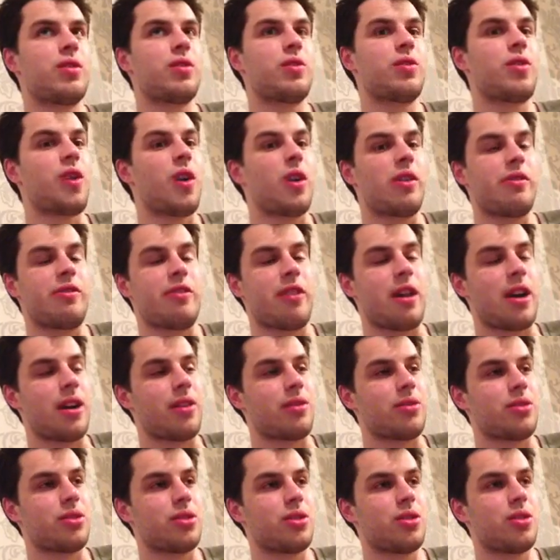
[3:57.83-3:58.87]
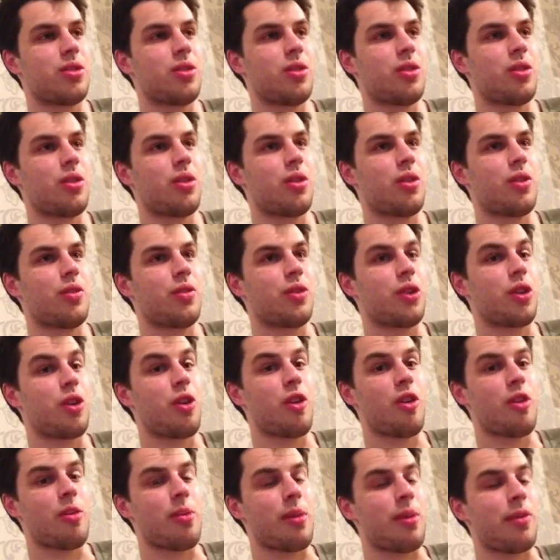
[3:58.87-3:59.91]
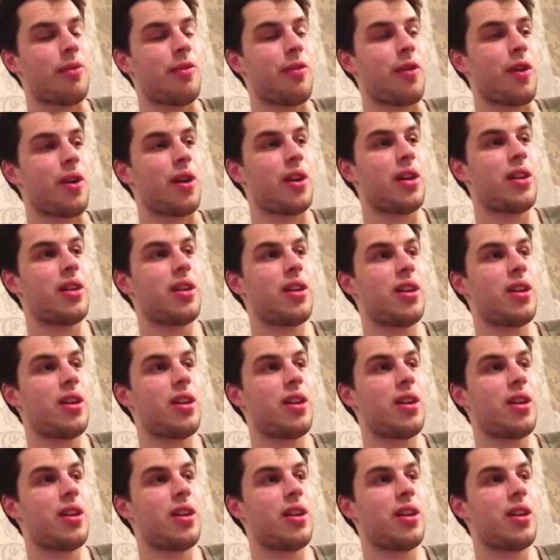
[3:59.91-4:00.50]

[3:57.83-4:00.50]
5 rounds of the Korobov fight,